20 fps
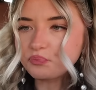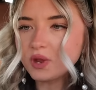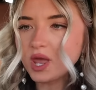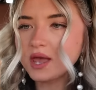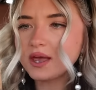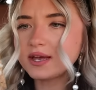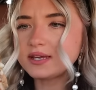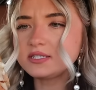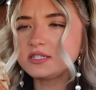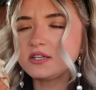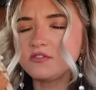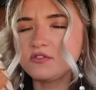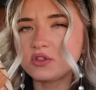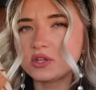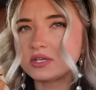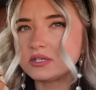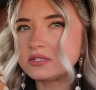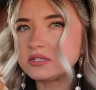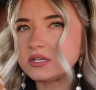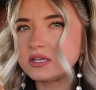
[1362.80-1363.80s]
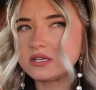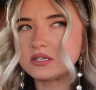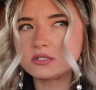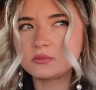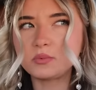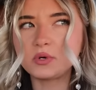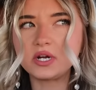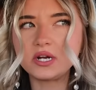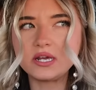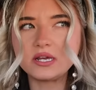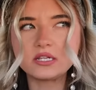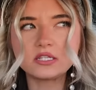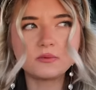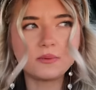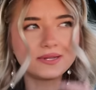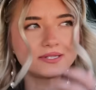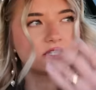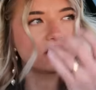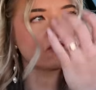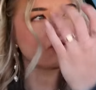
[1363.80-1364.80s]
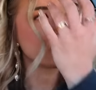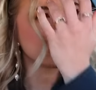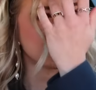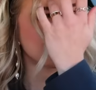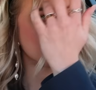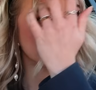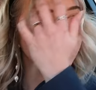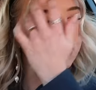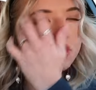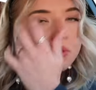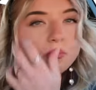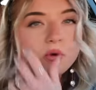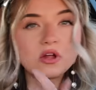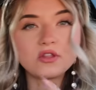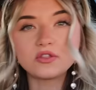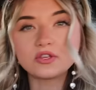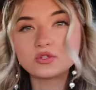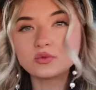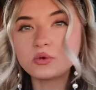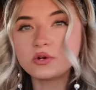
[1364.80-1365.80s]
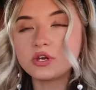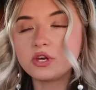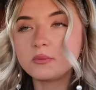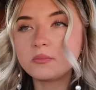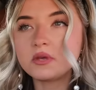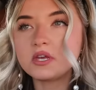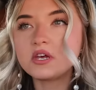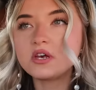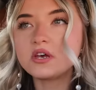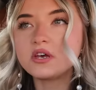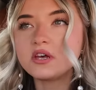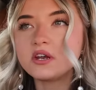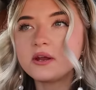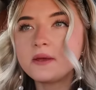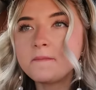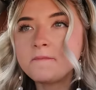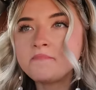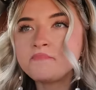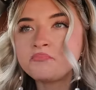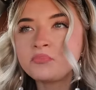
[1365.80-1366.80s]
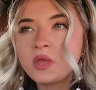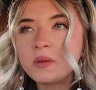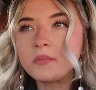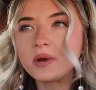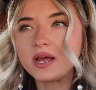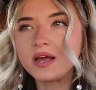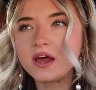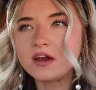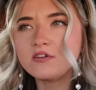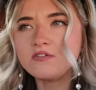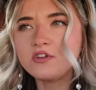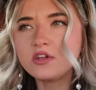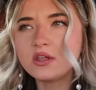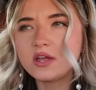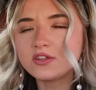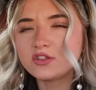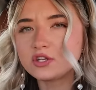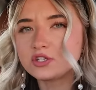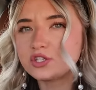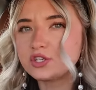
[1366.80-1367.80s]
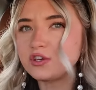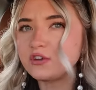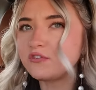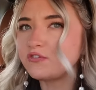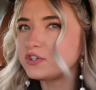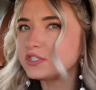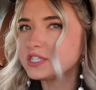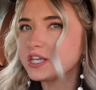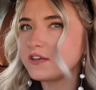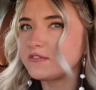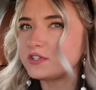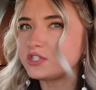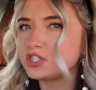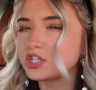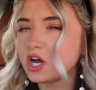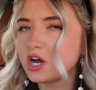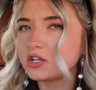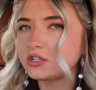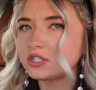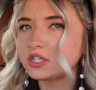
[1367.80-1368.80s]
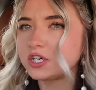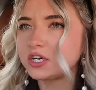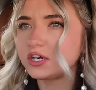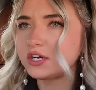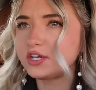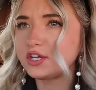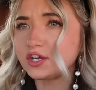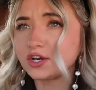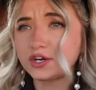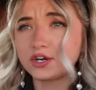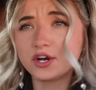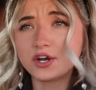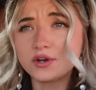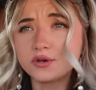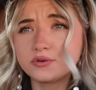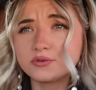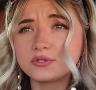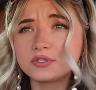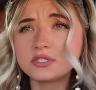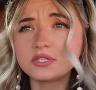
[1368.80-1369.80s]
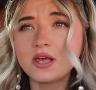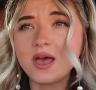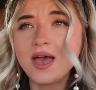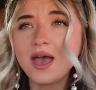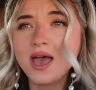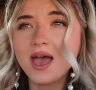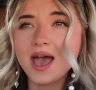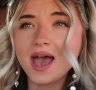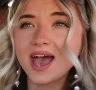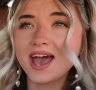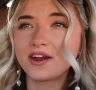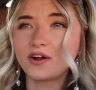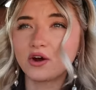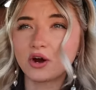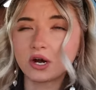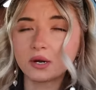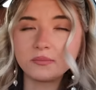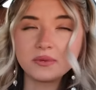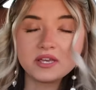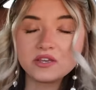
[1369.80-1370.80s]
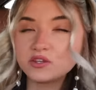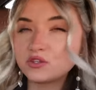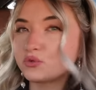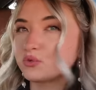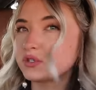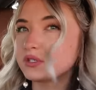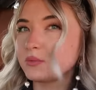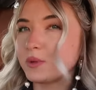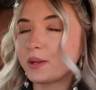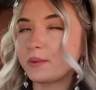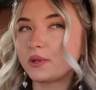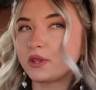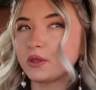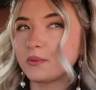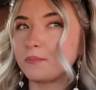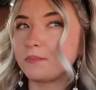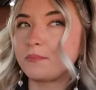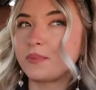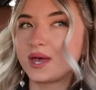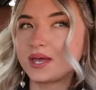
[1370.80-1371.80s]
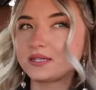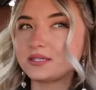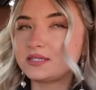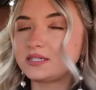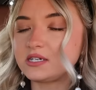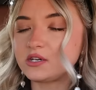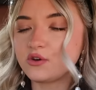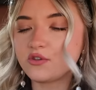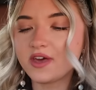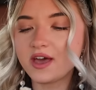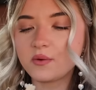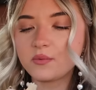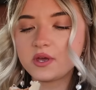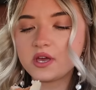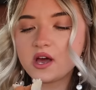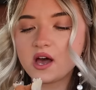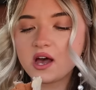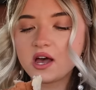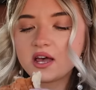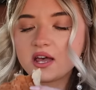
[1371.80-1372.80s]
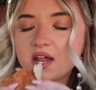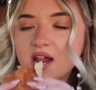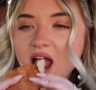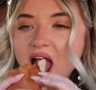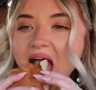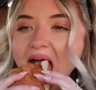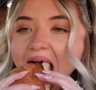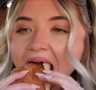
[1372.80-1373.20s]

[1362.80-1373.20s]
I guess if this is pretty expensive without the coupon, this one could be good. But I kind of feel like the 2 for $7 euros at Arby's was maybe the best deal that we got.